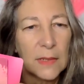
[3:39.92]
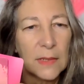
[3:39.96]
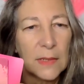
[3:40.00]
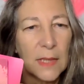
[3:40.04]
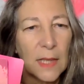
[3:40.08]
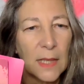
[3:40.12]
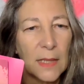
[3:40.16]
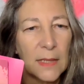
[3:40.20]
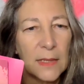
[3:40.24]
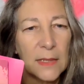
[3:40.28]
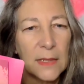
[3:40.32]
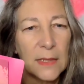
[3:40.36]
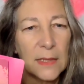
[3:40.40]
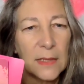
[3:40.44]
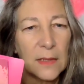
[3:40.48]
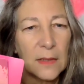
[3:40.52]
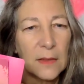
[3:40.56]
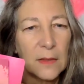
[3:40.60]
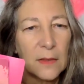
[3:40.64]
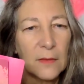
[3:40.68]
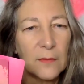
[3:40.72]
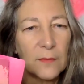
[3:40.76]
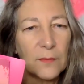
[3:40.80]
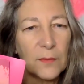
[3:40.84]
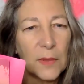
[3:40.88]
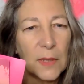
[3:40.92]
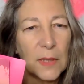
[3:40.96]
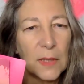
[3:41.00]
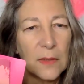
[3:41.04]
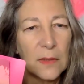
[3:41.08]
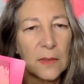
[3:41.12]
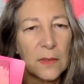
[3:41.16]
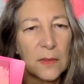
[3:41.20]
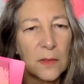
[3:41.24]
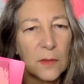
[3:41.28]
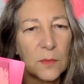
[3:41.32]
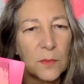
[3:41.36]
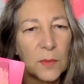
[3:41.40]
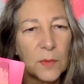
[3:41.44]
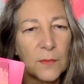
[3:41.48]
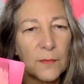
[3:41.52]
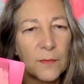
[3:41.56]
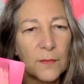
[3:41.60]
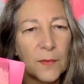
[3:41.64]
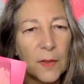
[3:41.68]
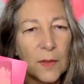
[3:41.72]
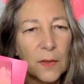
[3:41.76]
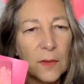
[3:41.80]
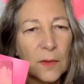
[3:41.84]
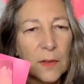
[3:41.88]
idea of being super
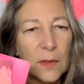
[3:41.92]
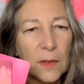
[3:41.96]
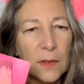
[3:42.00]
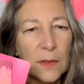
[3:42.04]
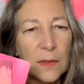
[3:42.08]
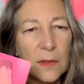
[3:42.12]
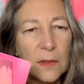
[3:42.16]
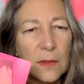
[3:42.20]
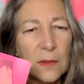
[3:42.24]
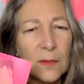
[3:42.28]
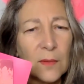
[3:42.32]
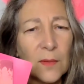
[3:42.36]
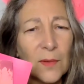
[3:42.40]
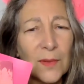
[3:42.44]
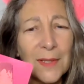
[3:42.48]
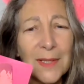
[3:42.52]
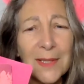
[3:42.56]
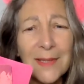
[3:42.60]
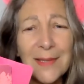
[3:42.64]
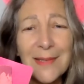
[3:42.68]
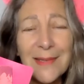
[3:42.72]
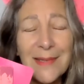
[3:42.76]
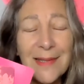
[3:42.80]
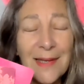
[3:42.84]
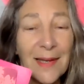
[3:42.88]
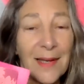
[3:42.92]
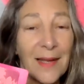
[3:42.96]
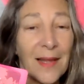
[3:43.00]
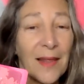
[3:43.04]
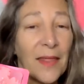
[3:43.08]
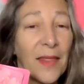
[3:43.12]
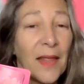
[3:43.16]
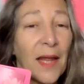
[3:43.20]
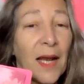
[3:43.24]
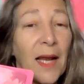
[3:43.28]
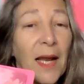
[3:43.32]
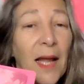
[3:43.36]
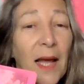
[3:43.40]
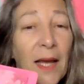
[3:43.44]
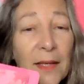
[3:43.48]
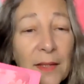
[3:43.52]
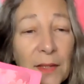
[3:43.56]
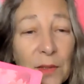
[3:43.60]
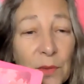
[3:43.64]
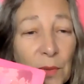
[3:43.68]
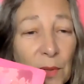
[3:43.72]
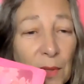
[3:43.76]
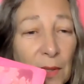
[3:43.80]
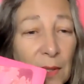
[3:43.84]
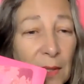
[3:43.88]
focused on what is the
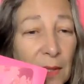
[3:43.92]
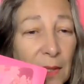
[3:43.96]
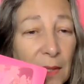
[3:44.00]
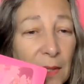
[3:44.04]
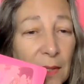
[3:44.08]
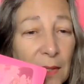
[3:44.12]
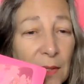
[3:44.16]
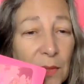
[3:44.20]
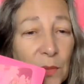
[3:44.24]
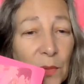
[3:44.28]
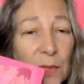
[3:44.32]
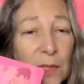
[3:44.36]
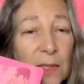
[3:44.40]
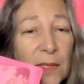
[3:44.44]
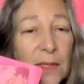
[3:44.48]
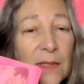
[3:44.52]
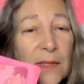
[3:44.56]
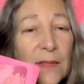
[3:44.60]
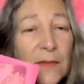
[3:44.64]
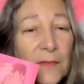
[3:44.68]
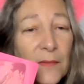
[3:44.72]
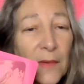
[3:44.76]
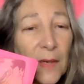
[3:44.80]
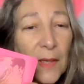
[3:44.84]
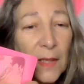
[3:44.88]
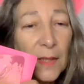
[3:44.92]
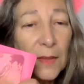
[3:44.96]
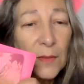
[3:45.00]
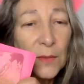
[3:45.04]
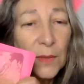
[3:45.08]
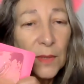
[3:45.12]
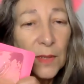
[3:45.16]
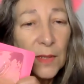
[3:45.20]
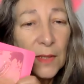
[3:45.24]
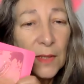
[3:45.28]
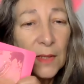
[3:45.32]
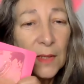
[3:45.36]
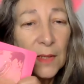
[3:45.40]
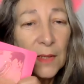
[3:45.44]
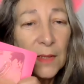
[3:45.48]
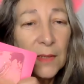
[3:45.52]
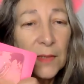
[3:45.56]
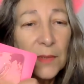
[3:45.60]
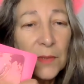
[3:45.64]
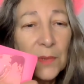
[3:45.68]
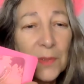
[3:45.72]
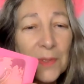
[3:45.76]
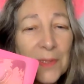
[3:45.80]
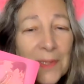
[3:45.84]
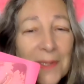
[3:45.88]
light within us, what is divine within
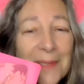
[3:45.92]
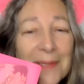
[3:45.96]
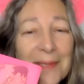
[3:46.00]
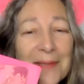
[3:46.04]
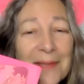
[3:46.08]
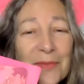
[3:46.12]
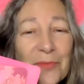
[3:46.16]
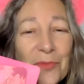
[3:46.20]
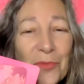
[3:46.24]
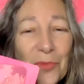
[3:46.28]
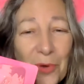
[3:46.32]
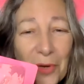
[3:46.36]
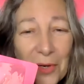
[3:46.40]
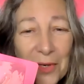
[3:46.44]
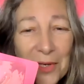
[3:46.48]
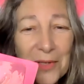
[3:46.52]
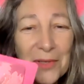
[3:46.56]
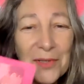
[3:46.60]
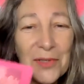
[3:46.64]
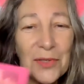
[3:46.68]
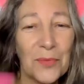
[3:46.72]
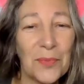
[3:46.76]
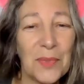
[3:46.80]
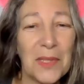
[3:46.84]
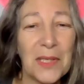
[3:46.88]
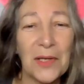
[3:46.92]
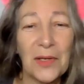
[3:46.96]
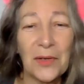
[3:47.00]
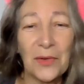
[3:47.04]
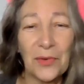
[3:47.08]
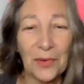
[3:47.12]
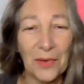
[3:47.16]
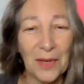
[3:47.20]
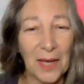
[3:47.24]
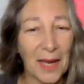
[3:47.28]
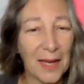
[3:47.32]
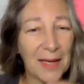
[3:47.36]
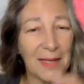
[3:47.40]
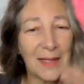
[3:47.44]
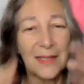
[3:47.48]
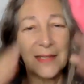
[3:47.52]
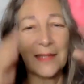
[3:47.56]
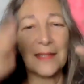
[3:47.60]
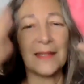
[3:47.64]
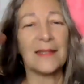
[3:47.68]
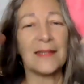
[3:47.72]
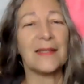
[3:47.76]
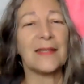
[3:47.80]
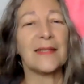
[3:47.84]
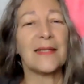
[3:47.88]
us, what is wanting to be
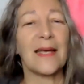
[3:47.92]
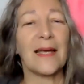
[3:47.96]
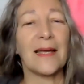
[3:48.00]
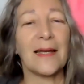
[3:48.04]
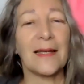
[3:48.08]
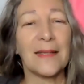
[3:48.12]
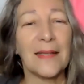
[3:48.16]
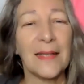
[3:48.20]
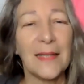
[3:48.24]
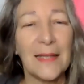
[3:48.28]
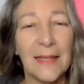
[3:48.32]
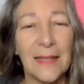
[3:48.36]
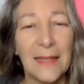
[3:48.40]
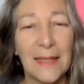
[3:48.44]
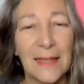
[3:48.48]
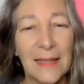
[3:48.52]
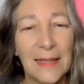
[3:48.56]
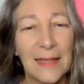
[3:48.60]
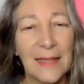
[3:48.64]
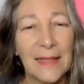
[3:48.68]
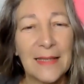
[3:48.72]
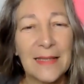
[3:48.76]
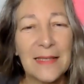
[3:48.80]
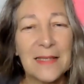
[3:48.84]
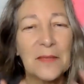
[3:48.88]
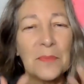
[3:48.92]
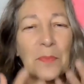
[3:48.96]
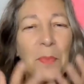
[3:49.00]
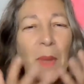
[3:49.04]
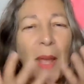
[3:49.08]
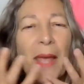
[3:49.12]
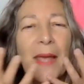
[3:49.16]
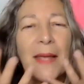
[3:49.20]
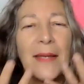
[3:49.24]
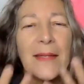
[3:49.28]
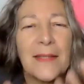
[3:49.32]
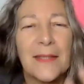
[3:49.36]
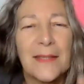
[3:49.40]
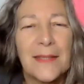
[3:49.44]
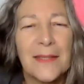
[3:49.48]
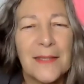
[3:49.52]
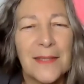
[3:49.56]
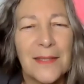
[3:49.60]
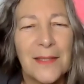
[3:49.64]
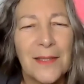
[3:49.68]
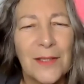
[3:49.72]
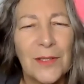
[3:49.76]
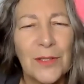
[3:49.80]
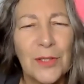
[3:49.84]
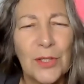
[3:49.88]
created and expanded
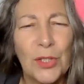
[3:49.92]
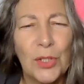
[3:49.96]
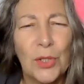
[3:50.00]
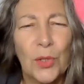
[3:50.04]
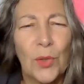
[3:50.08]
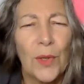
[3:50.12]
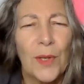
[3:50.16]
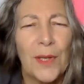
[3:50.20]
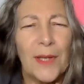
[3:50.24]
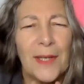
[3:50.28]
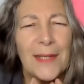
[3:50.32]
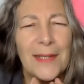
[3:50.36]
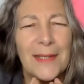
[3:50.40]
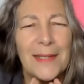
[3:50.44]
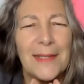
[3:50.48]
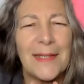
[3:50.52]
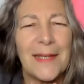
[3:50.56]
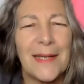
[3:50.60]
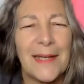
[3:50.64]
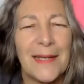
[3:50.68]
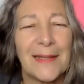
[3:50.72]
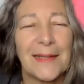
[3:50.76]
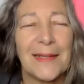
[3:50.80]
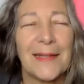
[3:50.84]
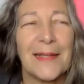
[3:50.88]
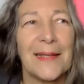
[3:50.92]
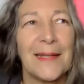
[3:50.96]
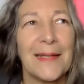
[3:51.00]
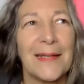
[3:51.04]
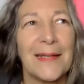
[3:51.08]
and enjoyed and